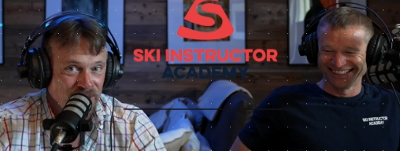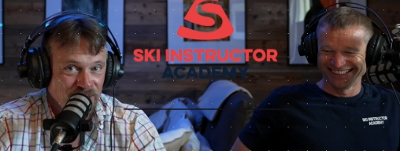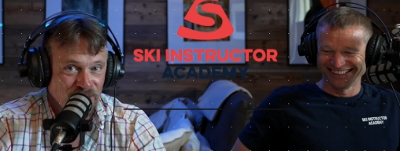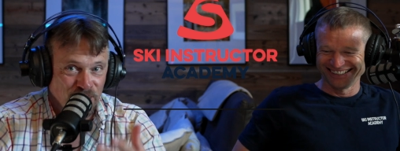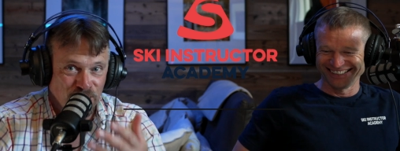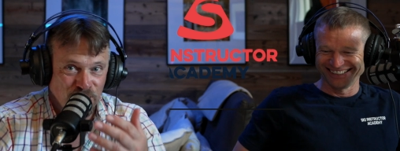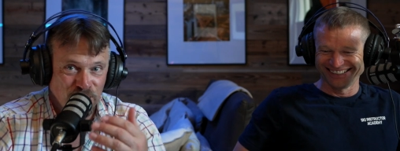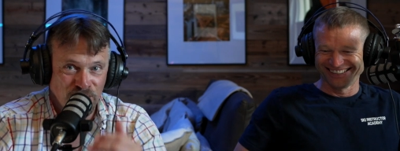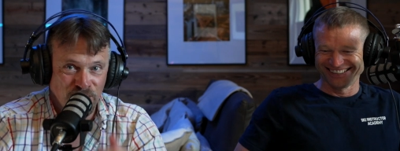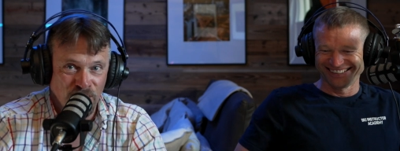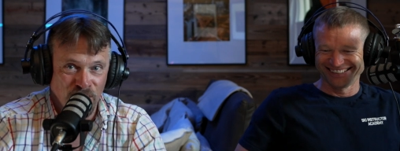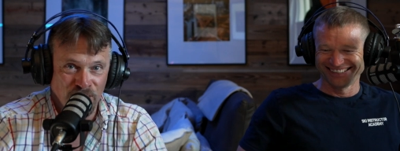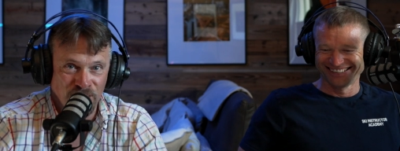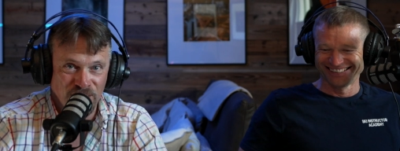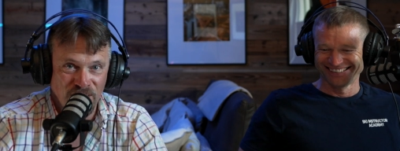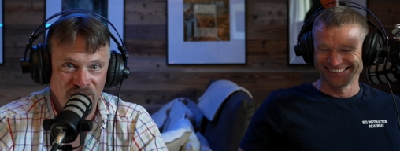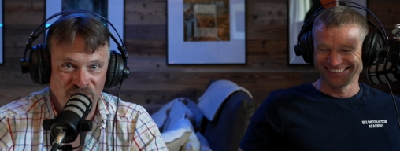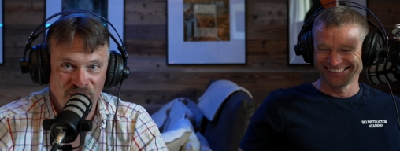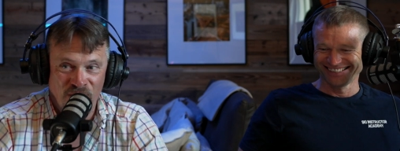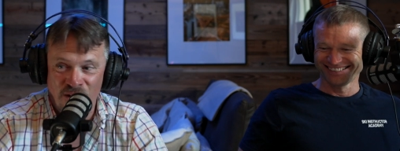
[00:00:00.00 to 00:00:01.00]
Speaker 1: that just
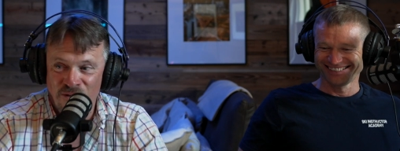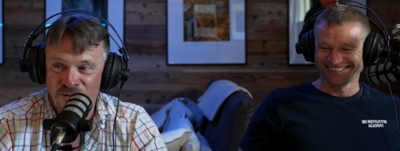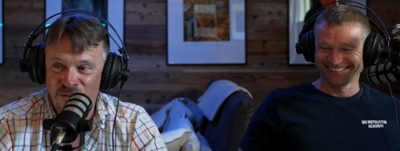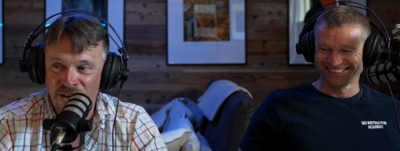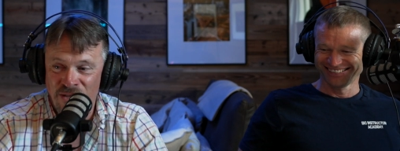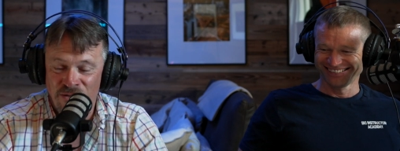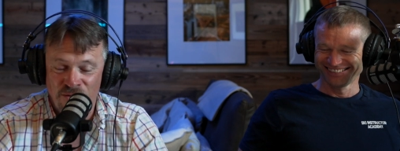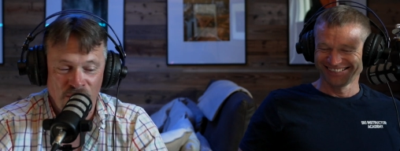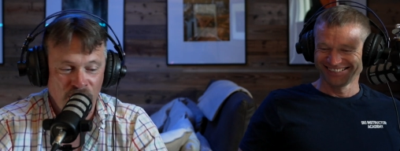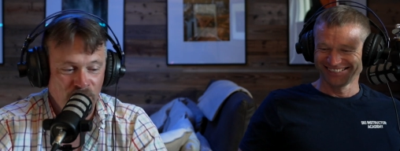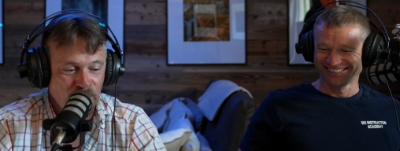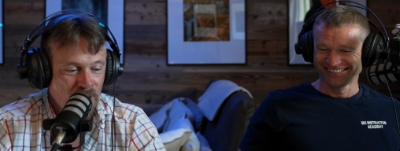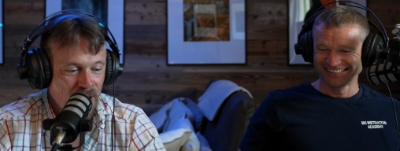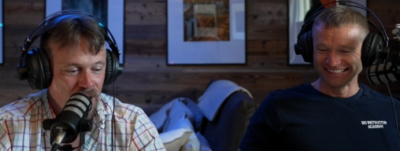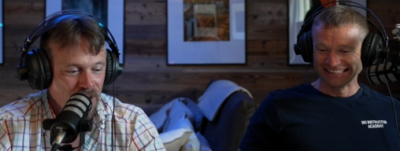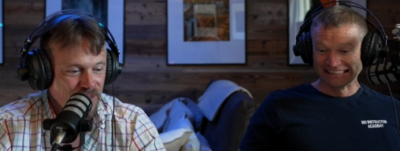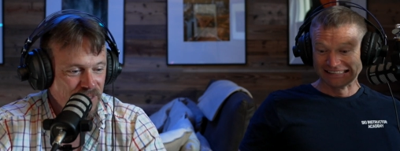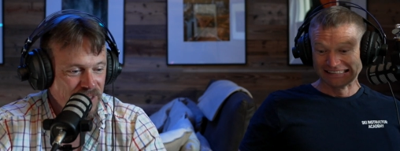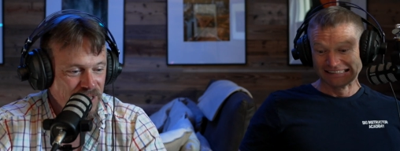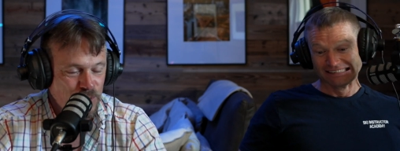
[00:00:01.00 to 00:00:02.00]
turns off halfway through.
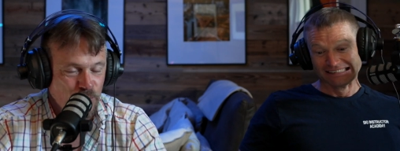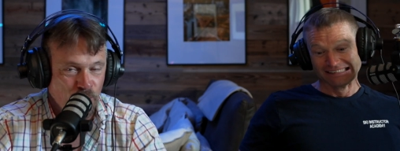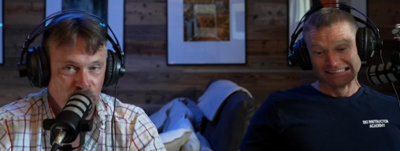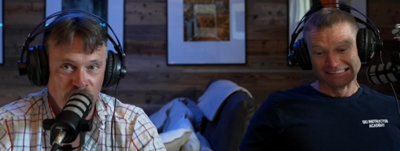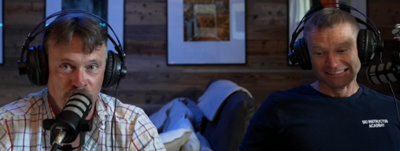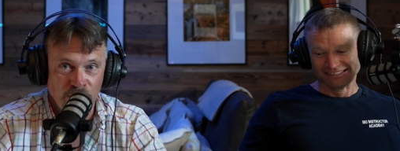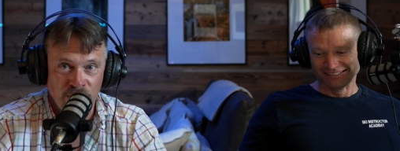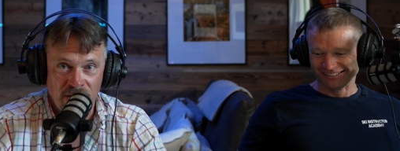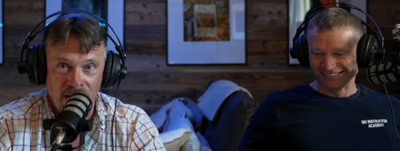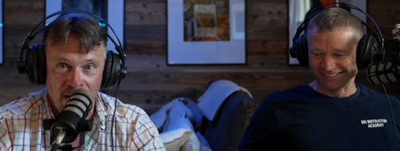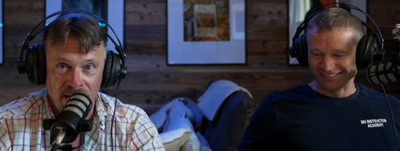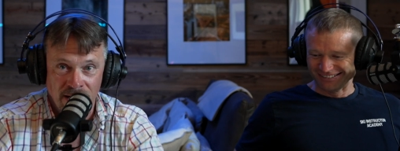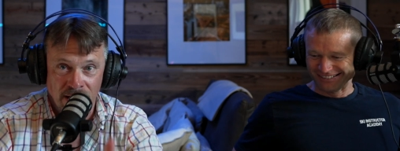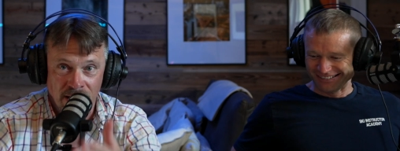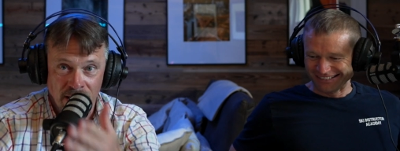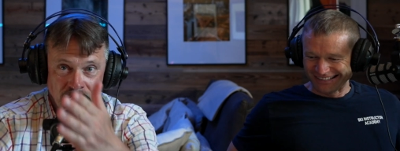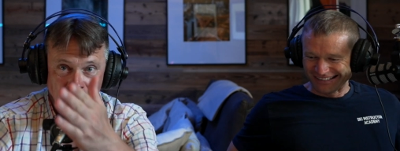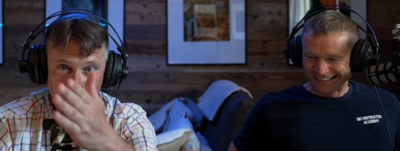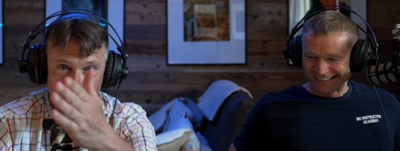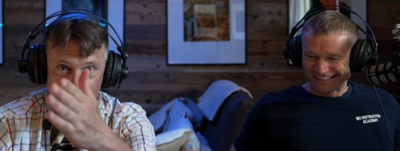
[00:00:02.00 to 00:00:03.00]
On this one, you said,
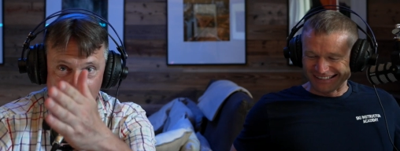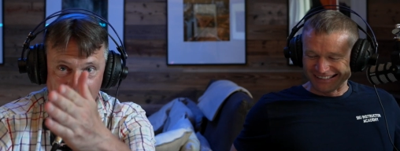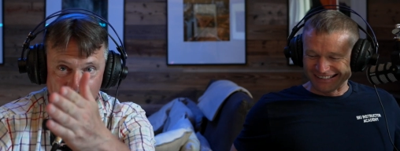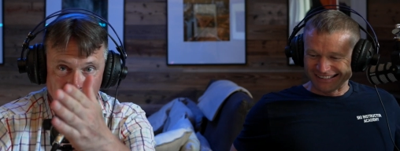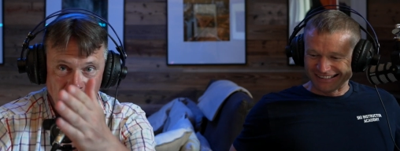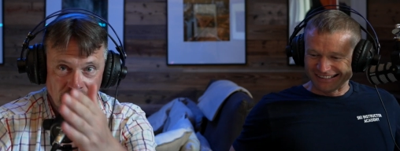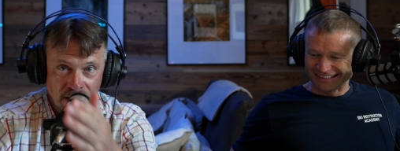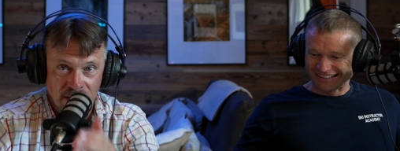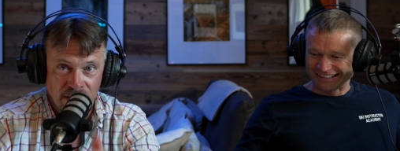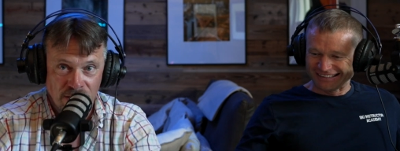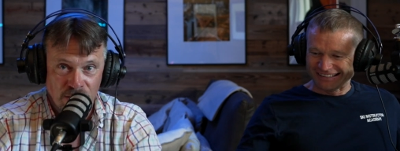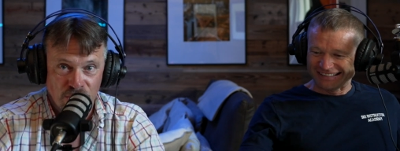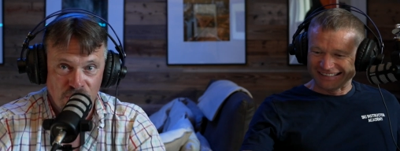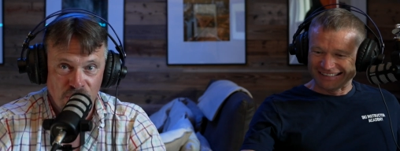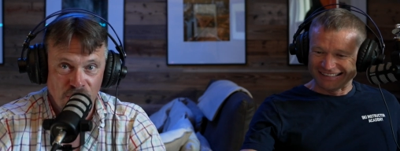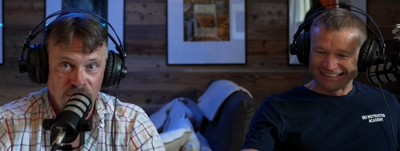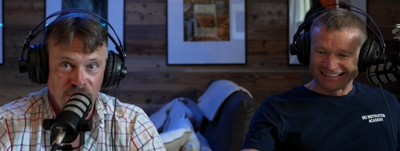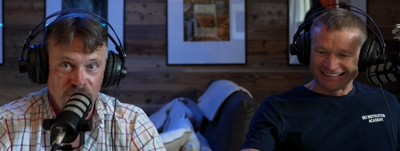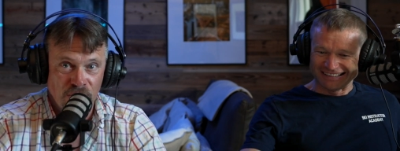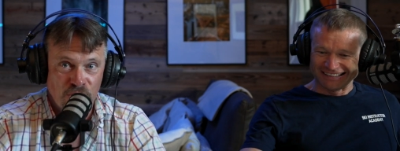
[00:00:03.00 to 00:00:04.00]
you
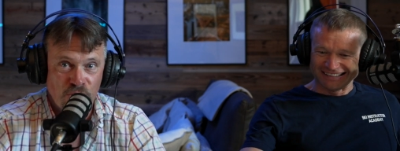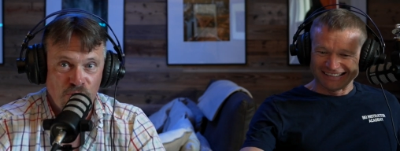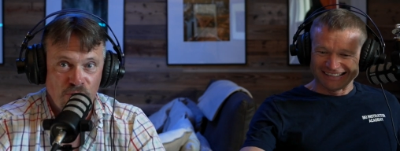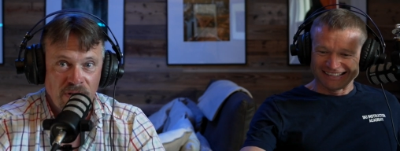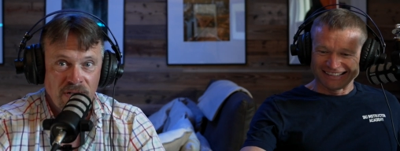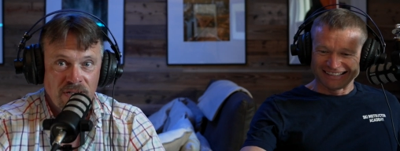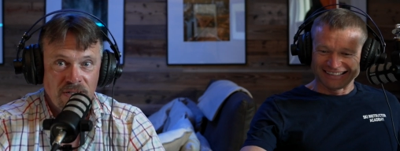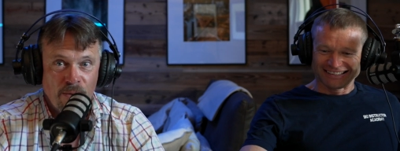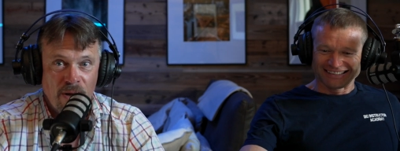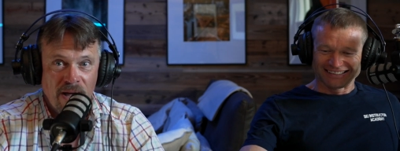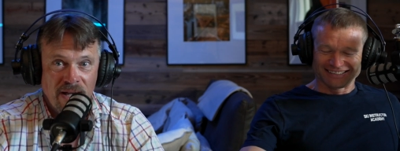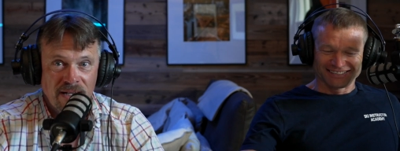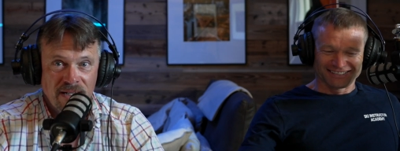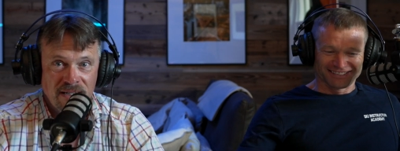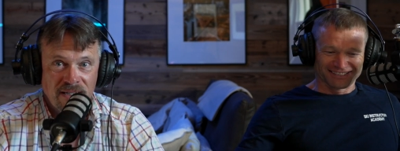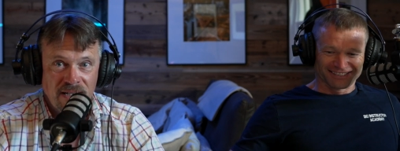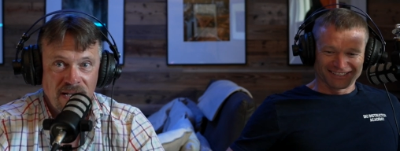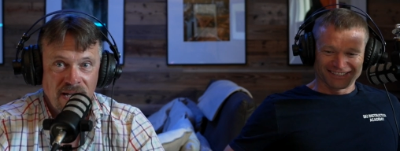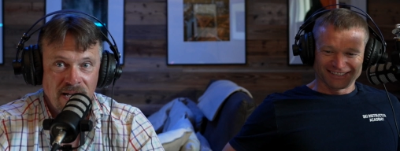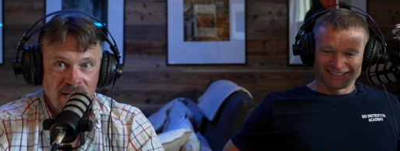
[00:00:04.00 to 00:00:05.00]
turned the screen so I can
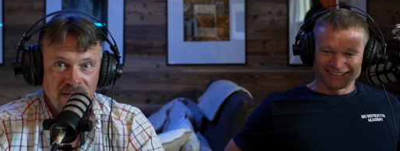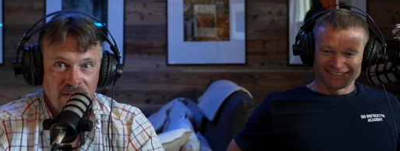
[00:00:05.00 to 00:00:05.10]
see